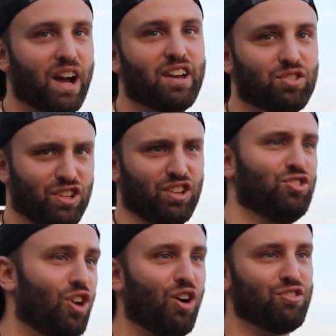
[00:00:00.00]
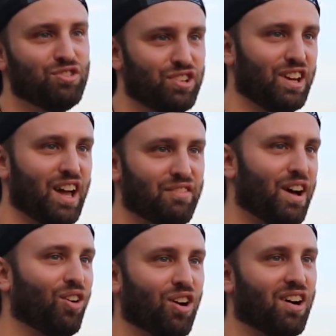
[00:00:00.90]
guy who's like, no, you need to have
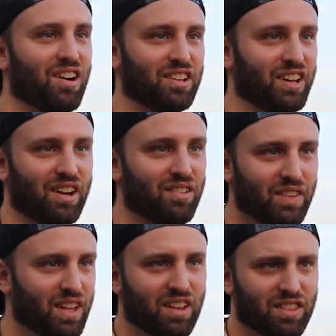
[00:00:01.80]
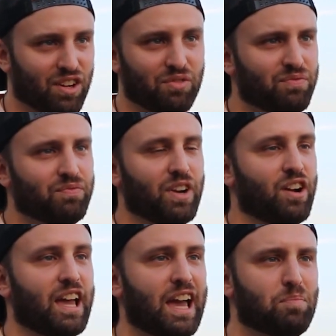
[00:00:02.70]
alcohol, you know? They're
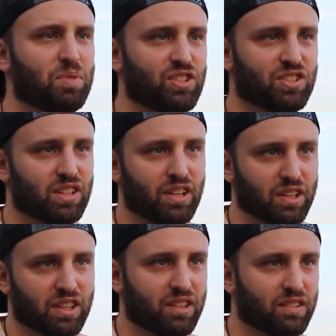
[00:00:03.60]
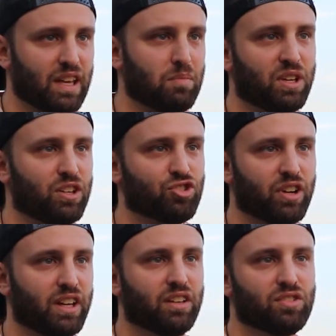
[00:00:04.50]
very happy just to get me a
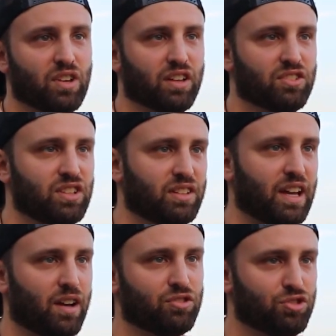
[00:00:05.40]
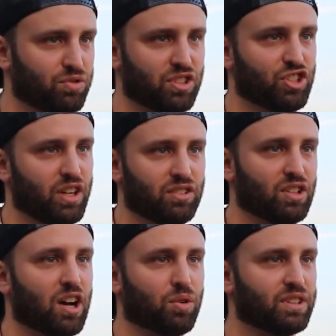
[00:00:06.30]
drink so I can sit down, shoot the shit,
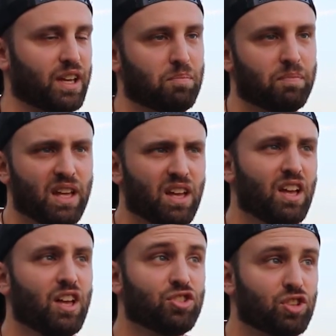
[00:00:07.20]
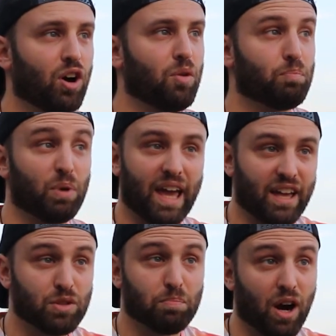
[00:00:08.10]
talk with them. So, but
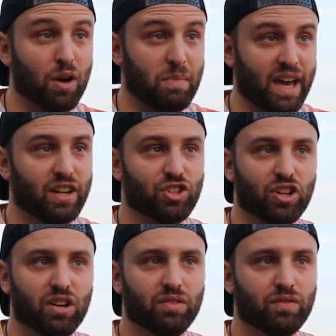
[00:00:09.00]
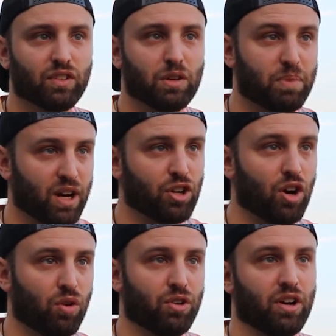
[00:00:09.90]
as a bar manager, compared
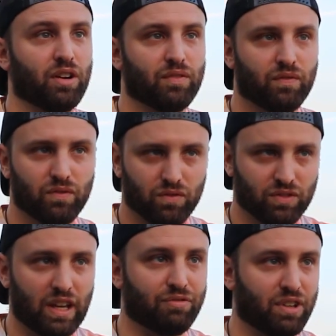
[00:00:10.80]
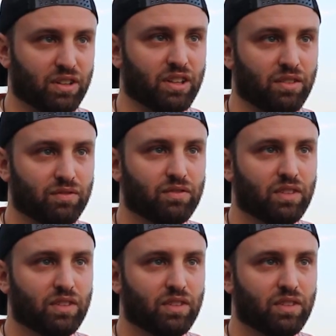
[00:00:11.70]
to owner, definitely.